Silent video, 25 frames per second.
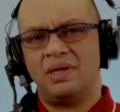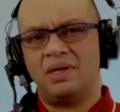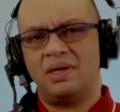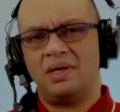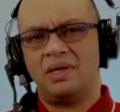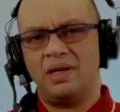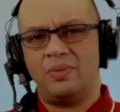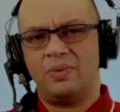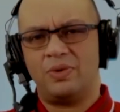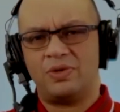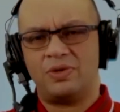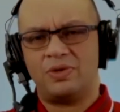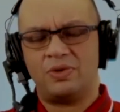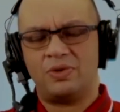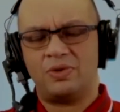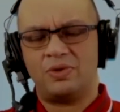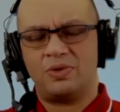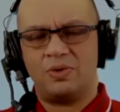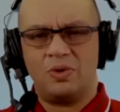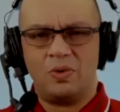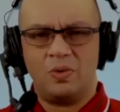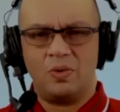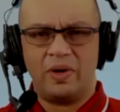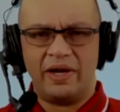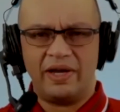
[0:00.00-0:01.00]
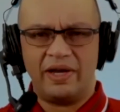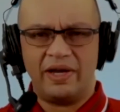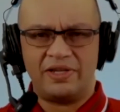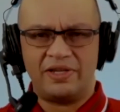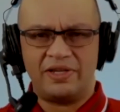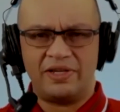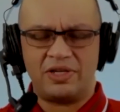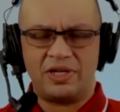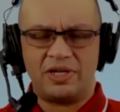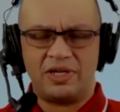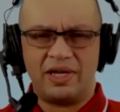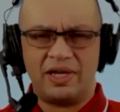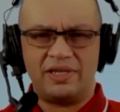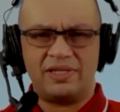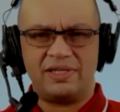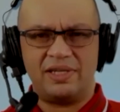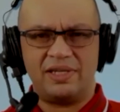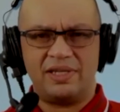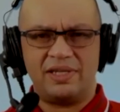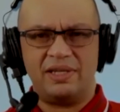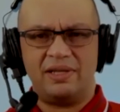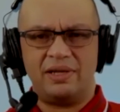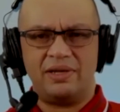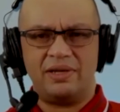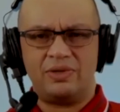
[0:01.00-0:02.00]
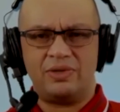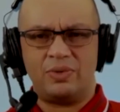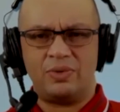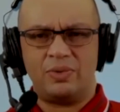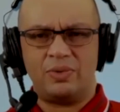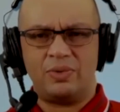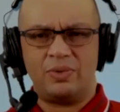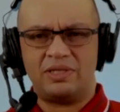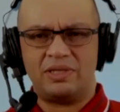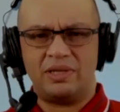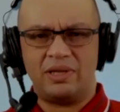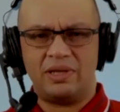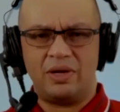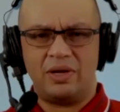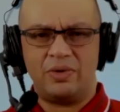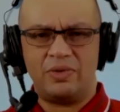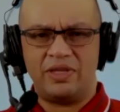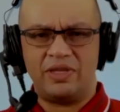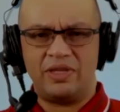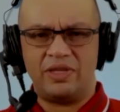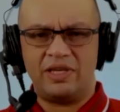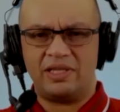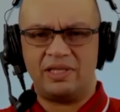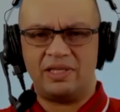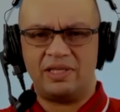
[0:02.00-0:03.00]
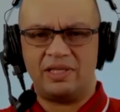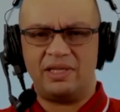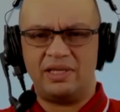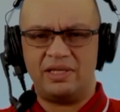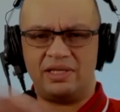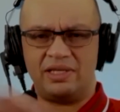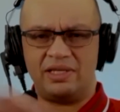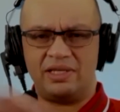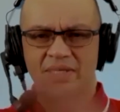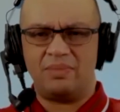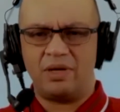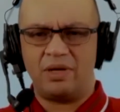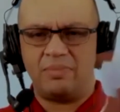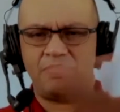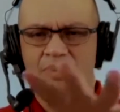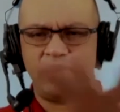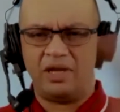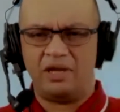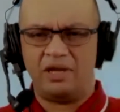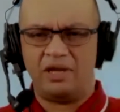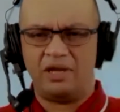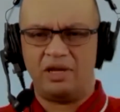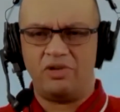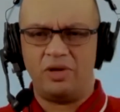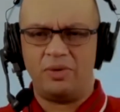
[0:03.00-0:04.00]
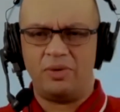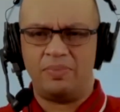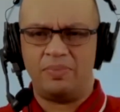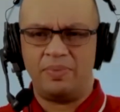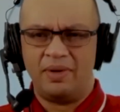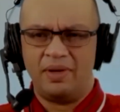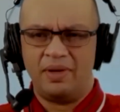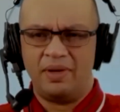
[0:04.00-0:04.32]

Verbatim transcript: It was always chasing. It was always oh these these are my peer group.